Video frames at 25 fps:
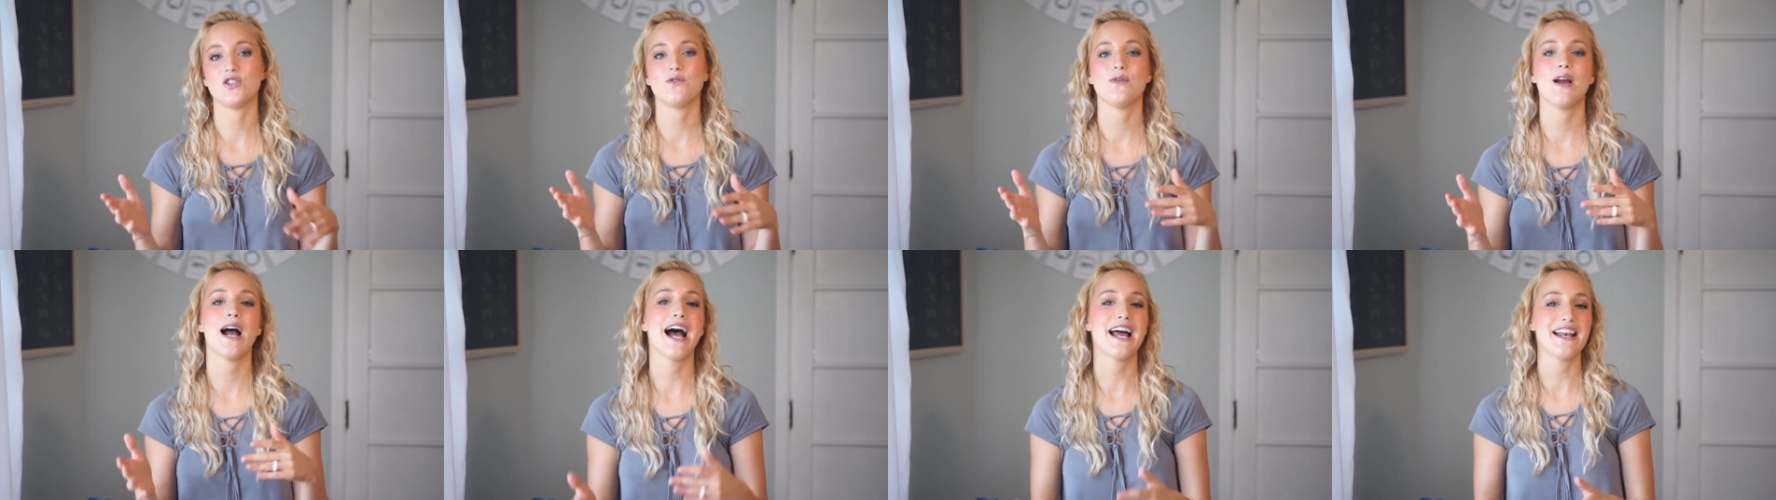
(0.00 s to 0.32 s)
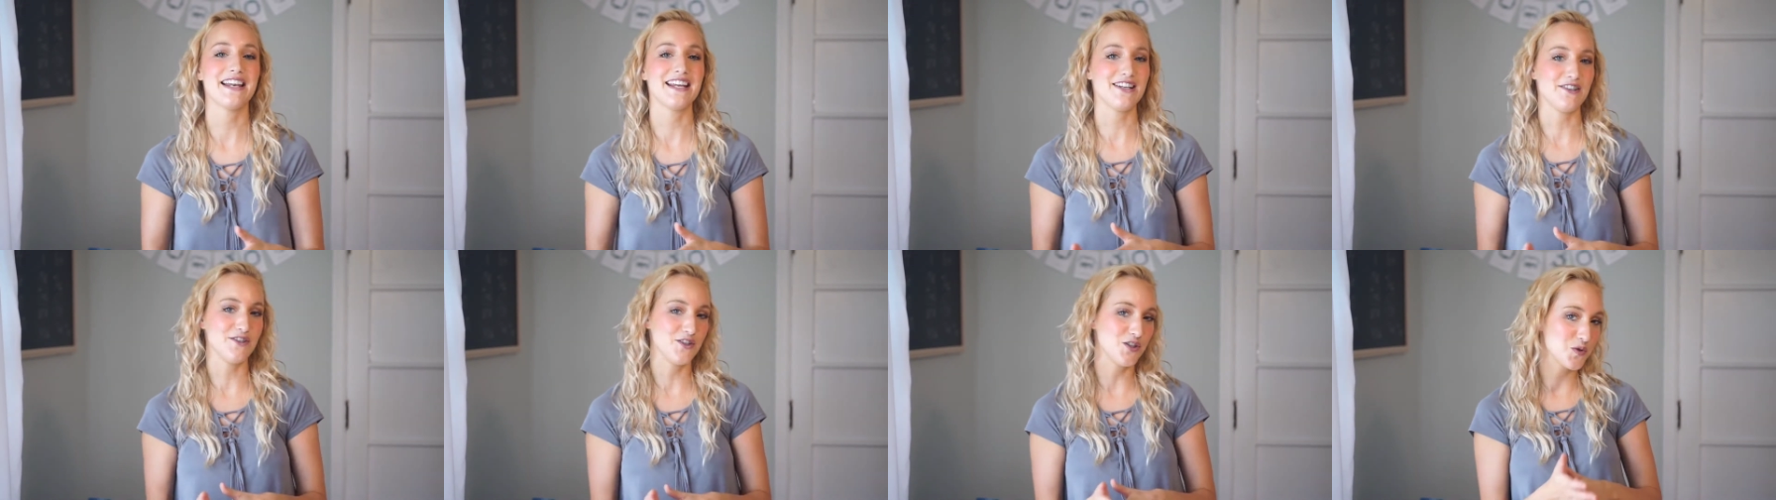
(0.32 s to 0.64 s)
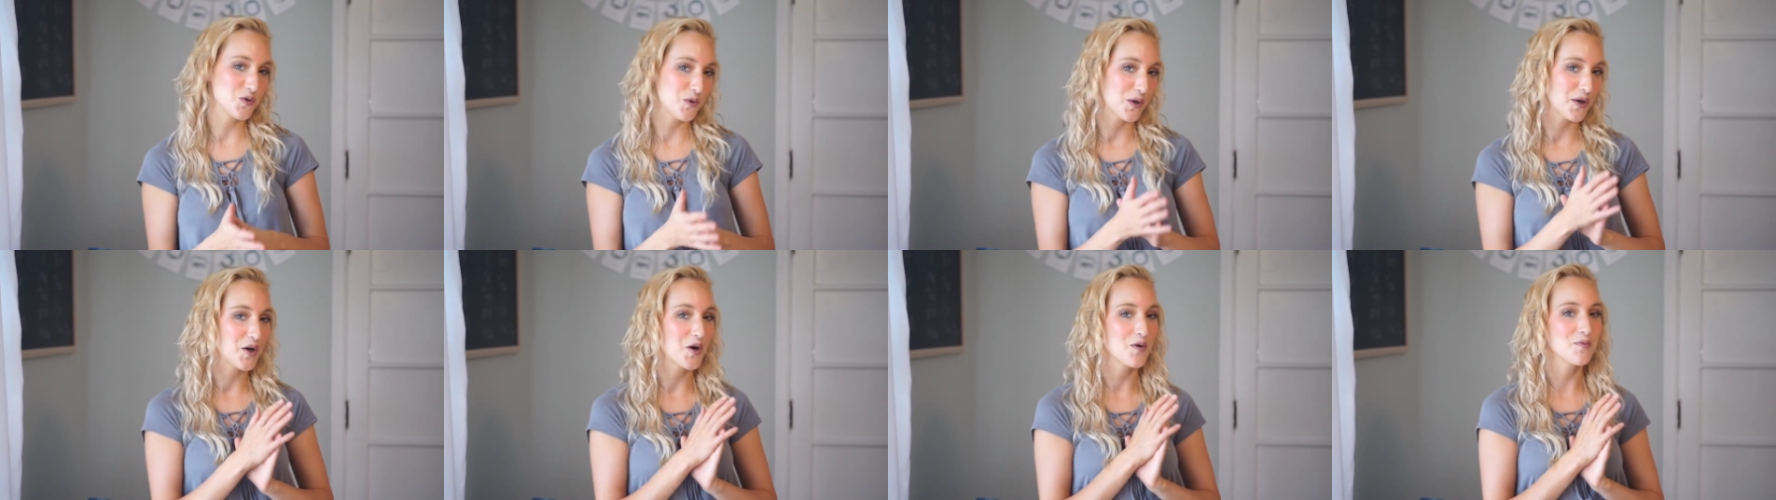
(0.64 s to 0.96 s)
to add
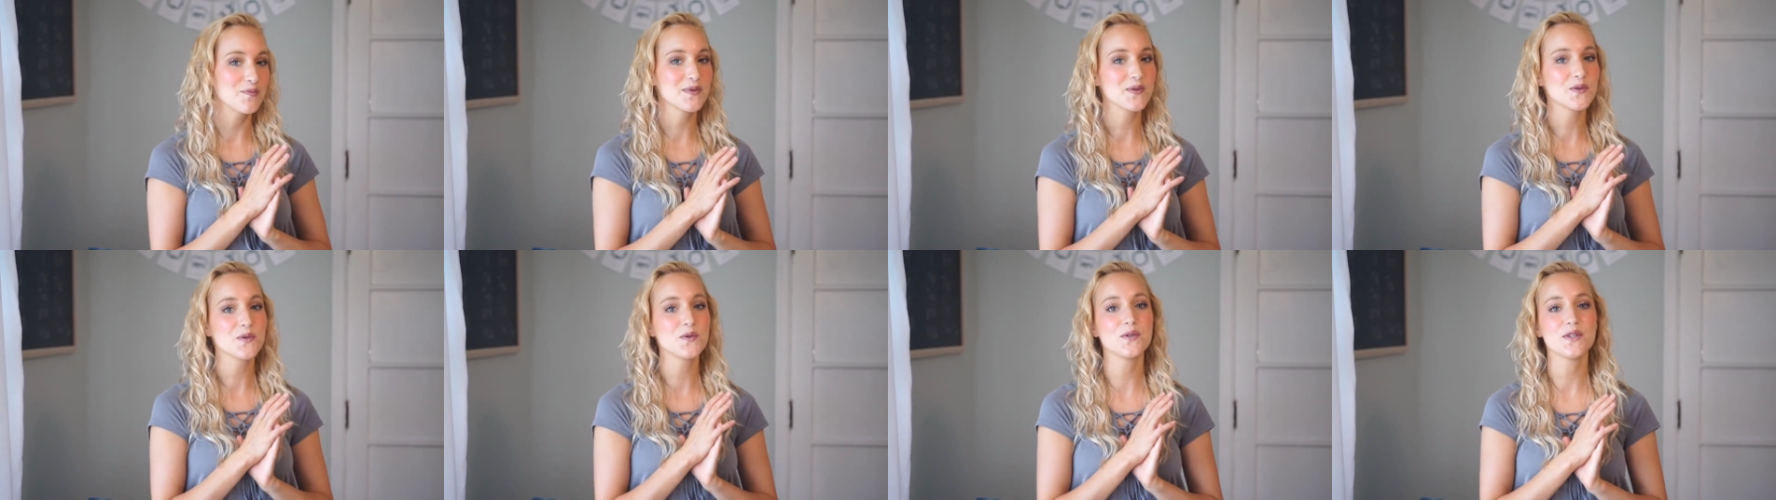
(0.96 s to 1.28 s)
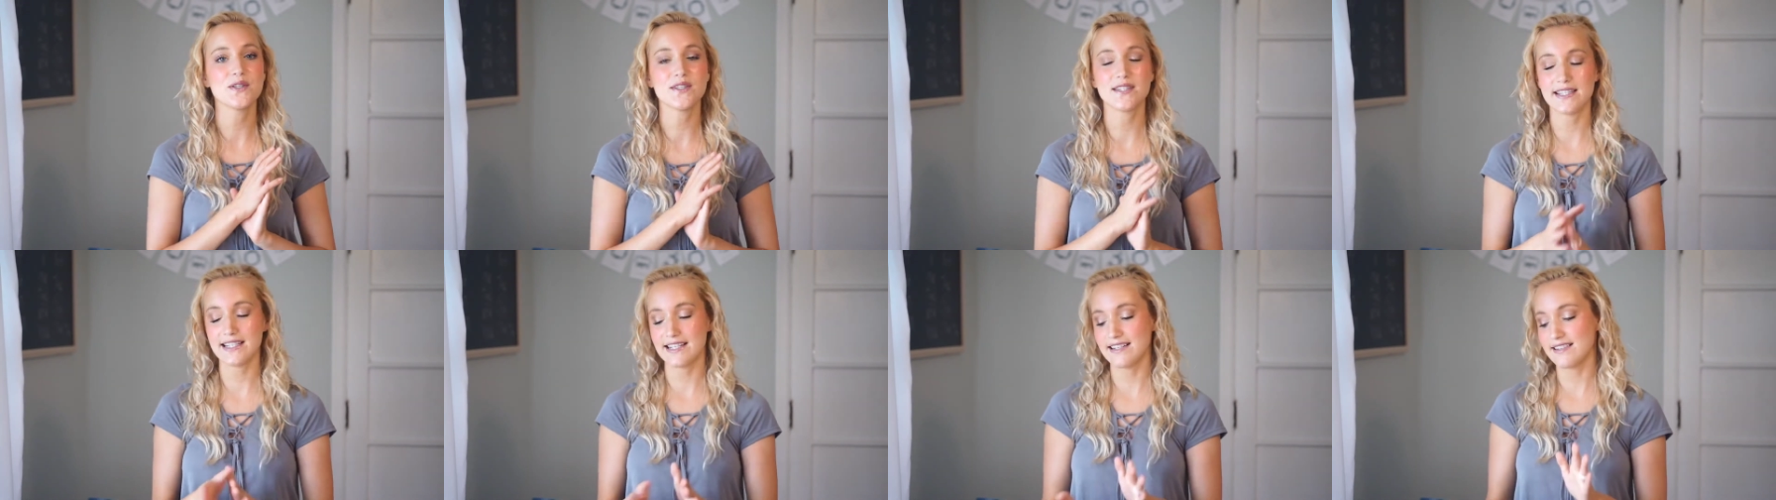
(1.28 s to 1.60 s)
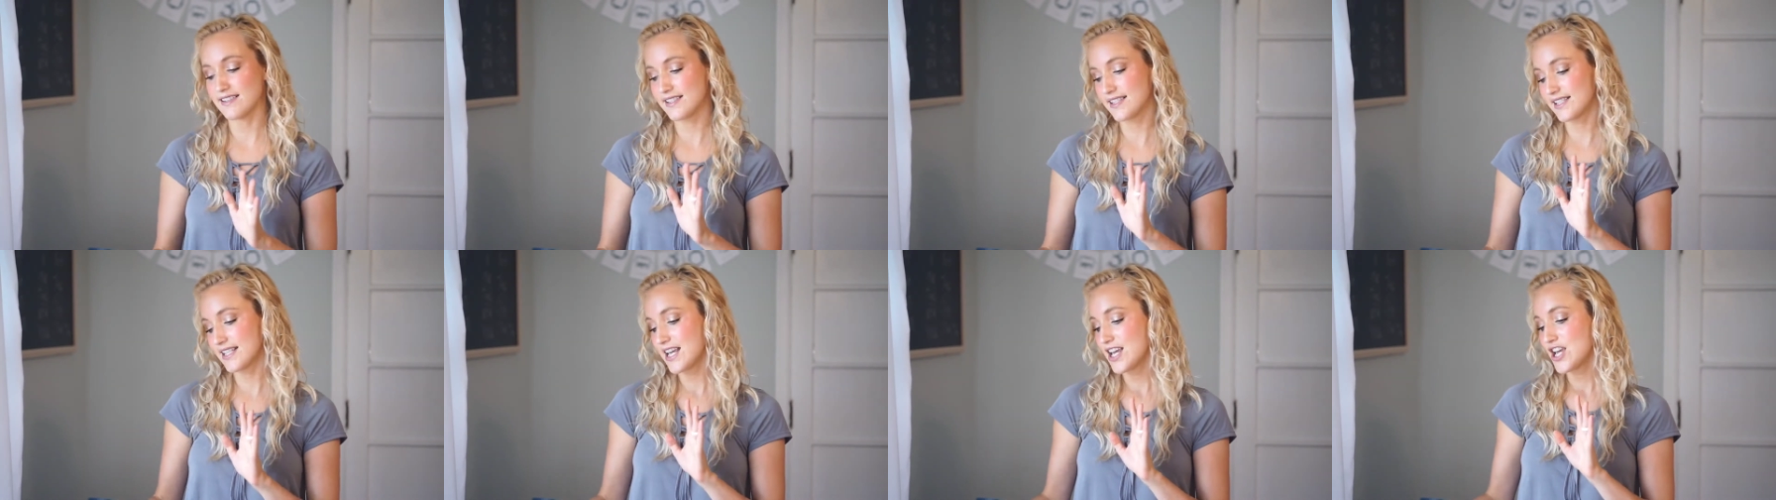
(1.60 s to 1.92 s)
into our homeschool,
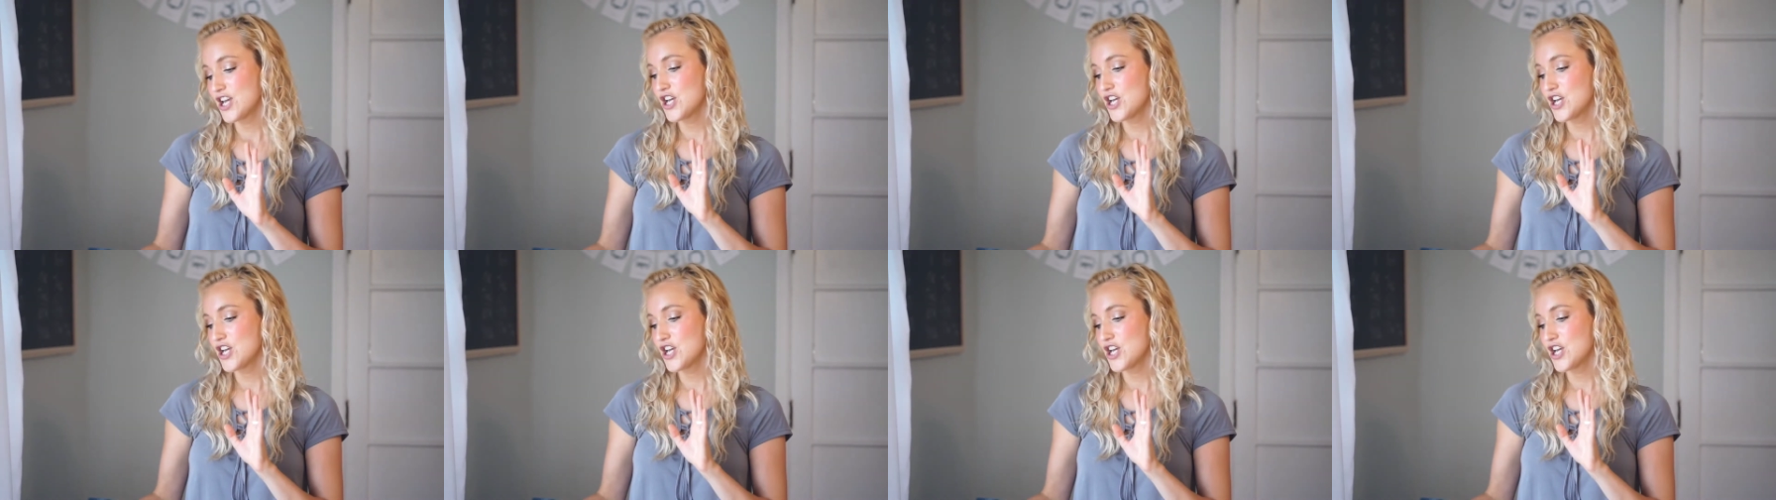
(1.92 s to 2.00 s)
since